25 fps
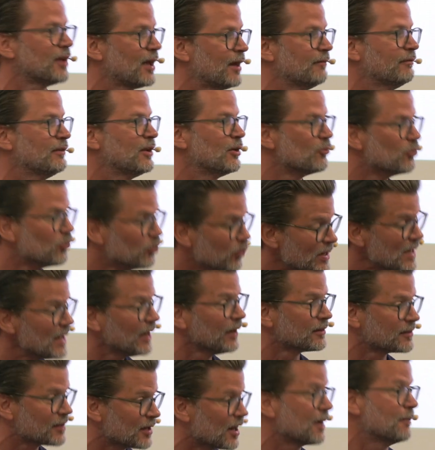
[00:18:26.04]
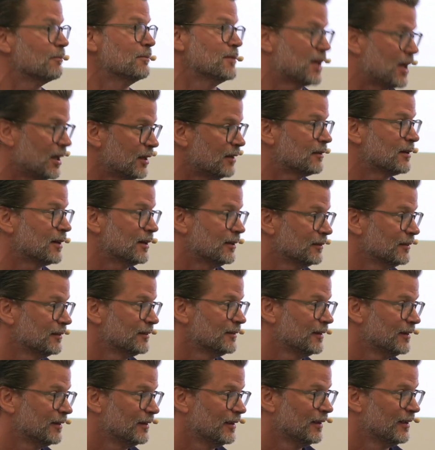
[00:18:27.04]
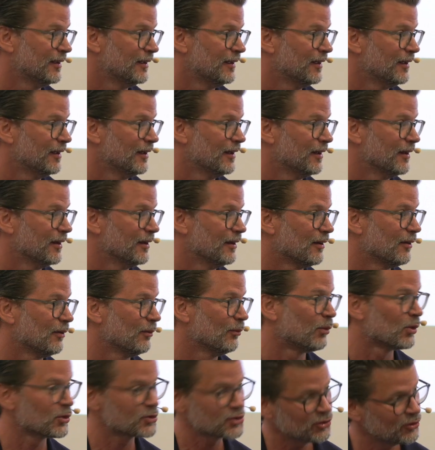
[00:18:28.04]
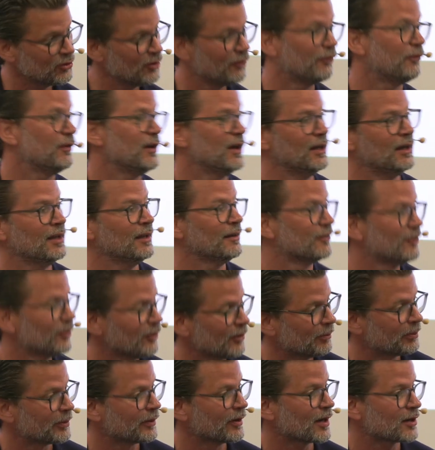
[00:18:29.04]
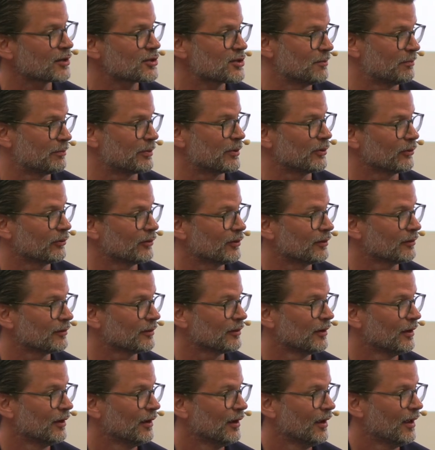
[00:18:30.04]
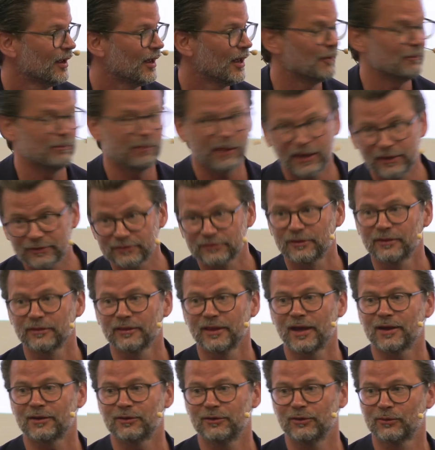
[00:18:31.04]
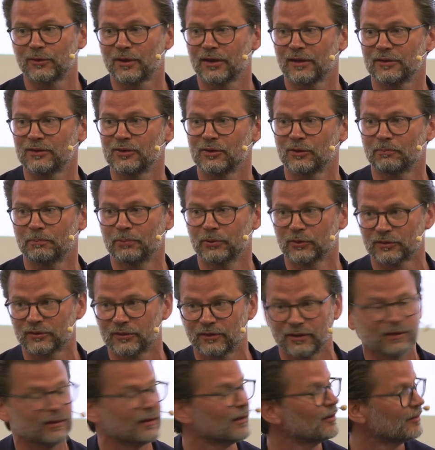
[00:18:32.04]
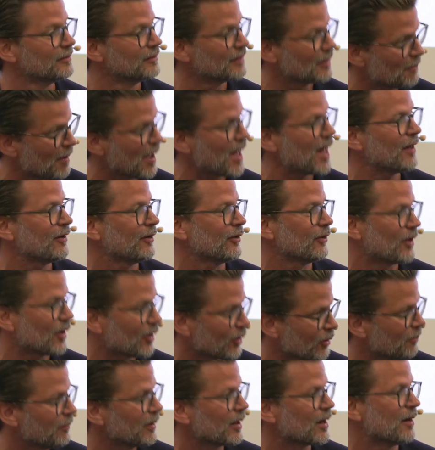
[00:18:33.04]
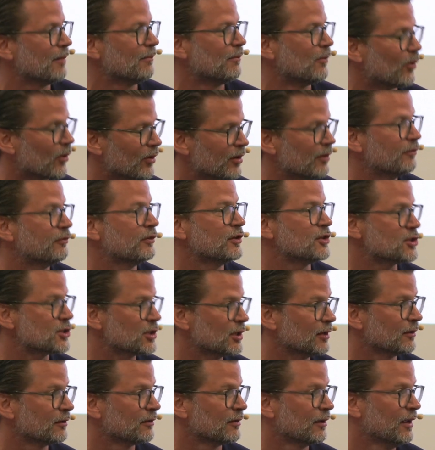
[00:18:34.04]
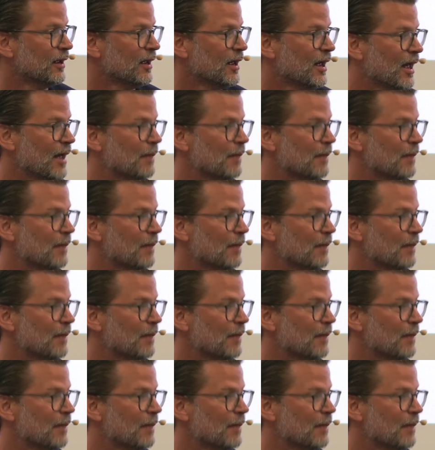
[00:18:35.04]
have the real-time data, what should you feed into the production process? Mm. And based on that, you can you put the demand on how you become more efficient. Mm.